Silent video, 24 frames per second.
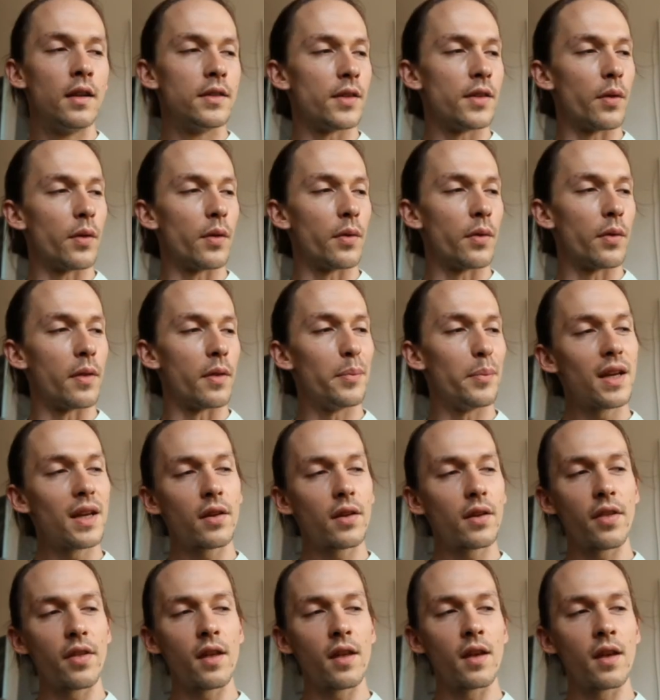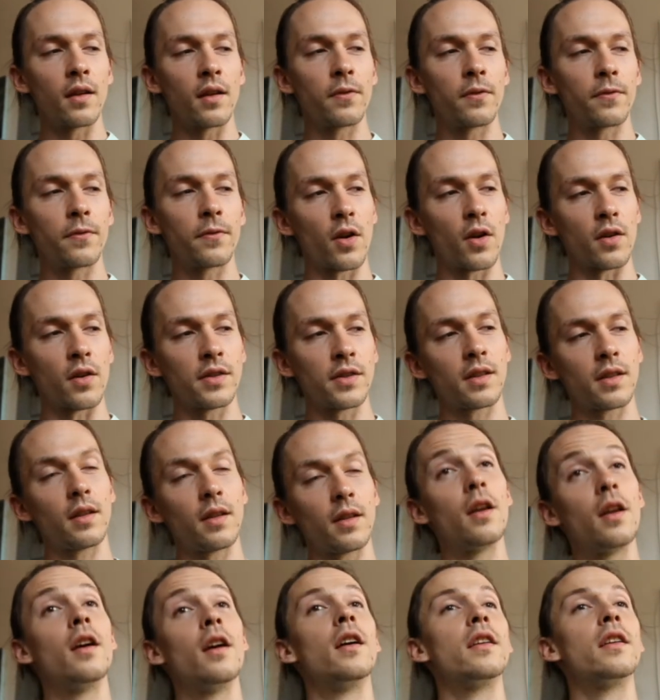So the big thing first,
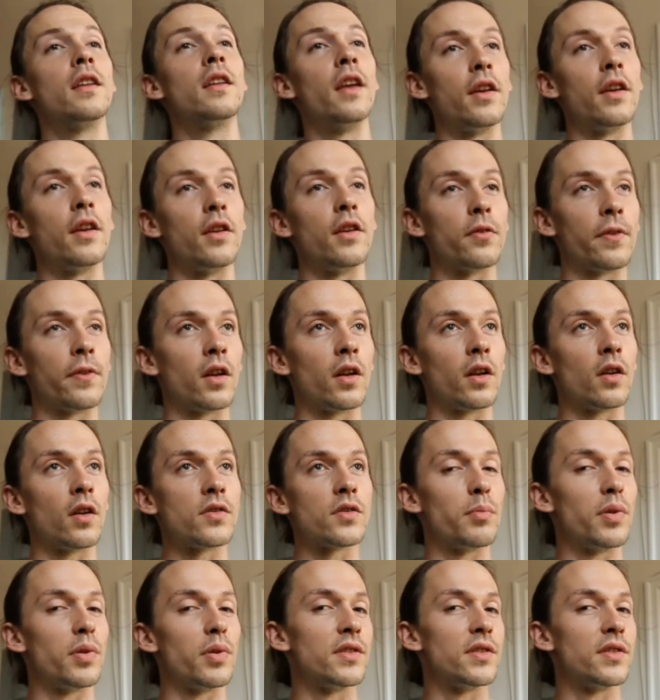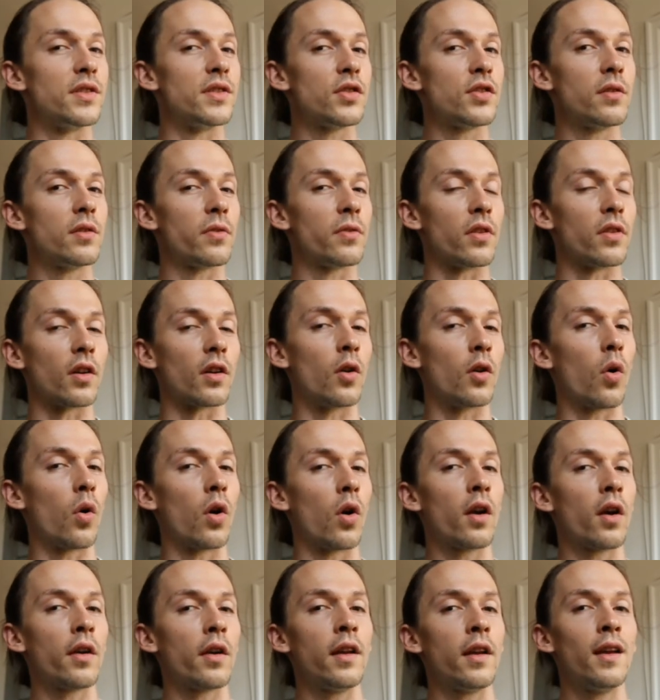get your fingers in position for the
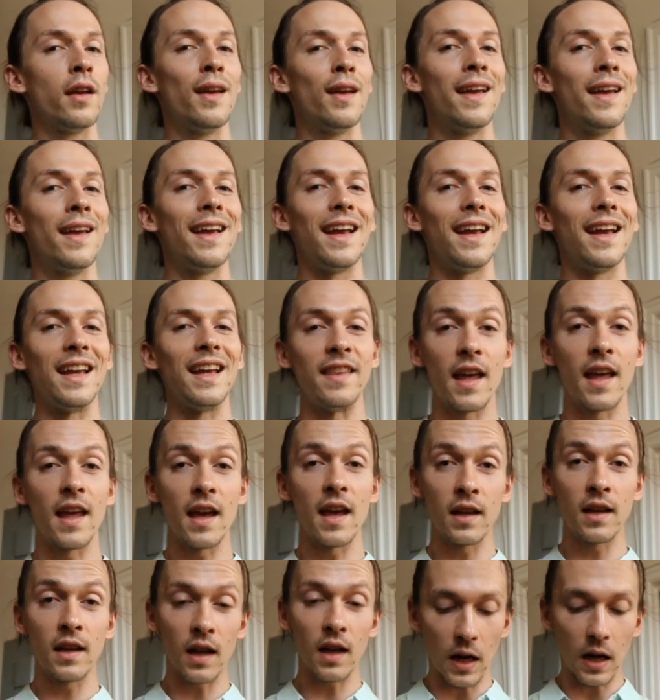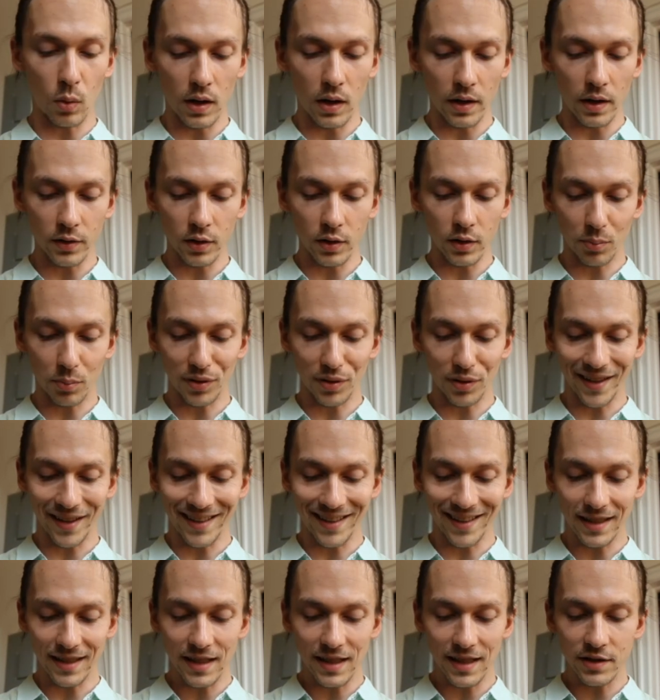chord, and then I want you to
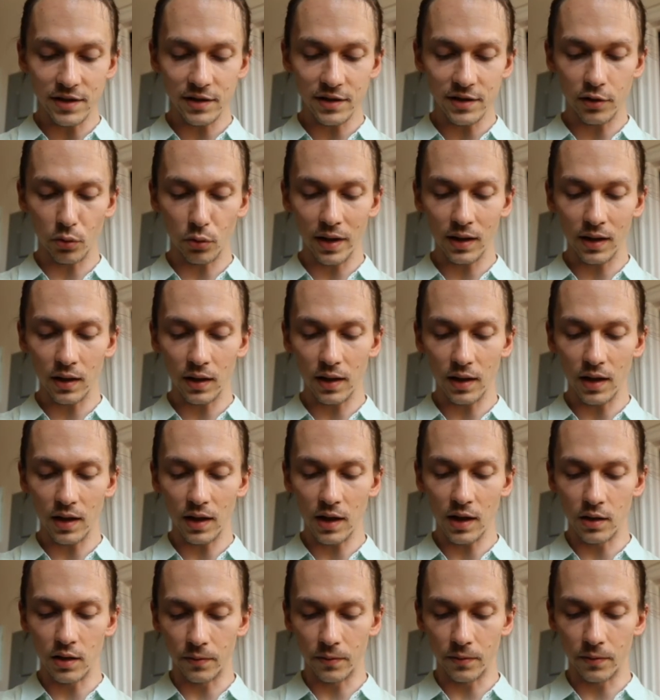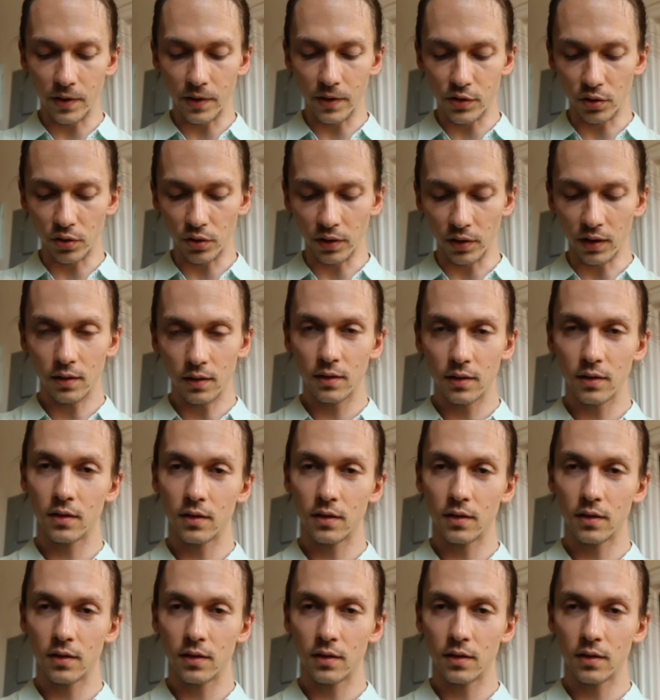play each string individually.